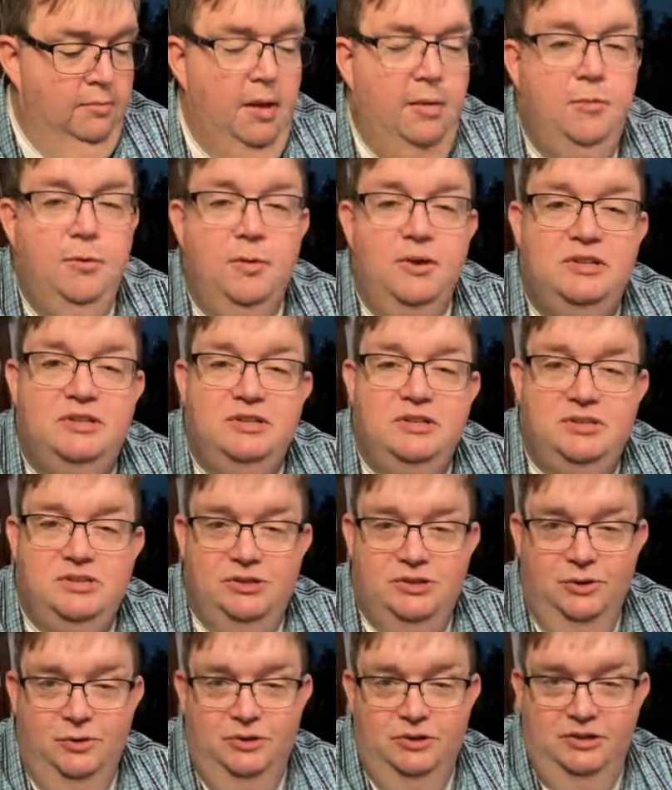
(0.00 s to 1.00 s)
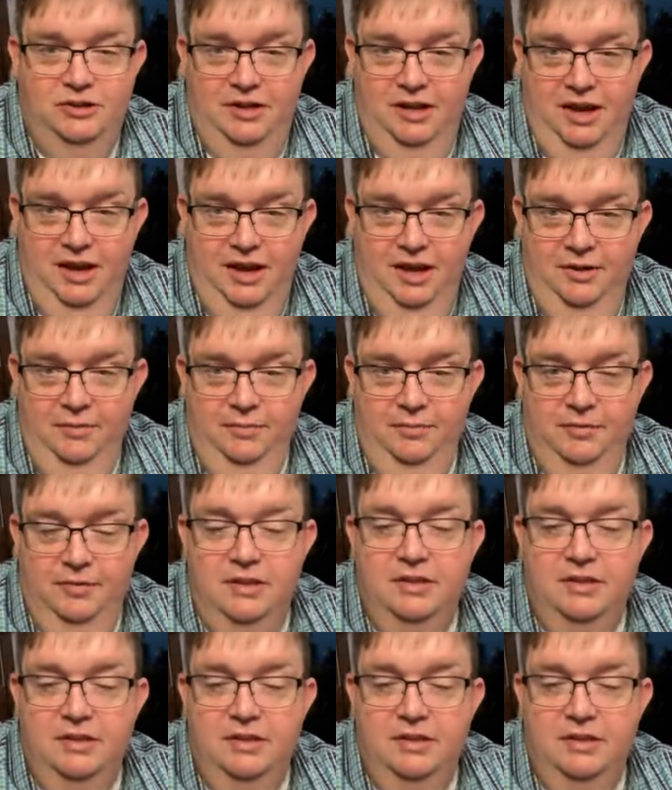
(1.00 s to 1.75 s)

Mama went to the store today.